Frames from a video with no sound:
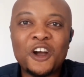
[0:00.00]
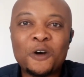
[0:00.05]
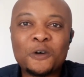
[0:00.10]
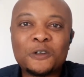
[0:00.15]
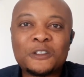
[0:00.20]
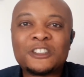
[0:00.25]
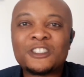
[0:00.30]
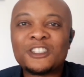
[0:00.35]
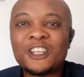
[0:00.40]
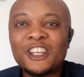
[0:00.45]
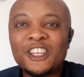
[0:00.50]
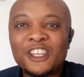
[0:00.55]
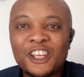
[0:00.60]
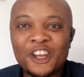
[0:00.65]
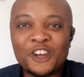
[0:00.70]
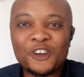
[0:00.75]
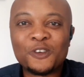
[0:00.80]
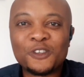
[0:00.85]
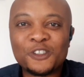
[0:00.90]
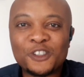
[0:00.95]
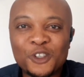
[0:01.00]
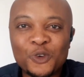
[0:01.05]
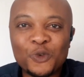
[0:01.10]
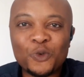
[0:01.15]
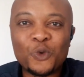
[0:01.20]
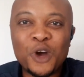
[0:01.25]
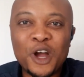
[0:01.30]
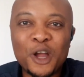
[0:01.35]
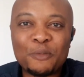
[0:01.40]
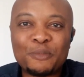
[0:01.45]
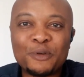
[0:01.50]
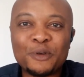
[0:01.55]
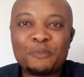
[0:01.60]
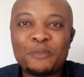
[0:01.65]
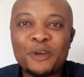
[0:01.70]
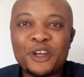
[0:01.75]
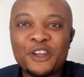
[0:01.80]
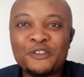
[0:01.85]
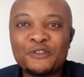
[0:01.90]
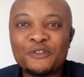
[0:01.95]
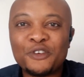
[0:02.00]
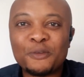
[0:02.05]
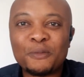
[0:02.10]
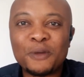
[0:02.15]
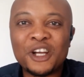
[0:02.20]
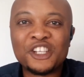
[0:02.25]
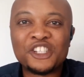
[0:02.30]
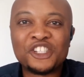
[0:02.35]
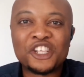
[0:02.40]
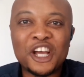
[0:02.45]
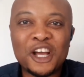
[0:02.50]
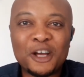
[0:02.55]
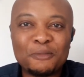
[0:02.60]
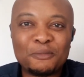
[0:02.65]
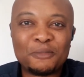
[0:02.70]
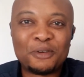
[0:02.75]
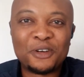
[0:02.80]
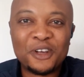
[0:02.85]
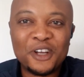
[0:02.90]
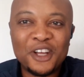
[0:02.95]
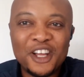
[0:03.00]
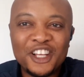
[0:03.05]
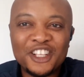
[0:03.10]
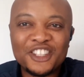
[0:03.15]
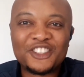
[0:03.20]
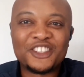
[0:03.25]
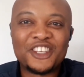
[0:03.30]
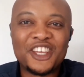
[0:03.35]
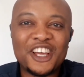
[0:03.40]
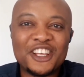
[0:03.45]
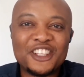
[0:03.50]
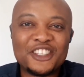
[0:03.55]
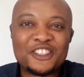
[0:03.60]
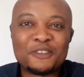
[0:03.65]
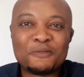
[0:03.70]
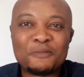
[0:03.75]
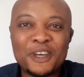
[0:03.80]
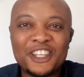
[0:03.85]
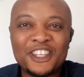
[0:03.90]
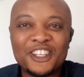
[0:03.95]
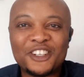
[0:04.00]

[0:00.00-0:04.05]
I was selling kerosene while preparing for my job to get into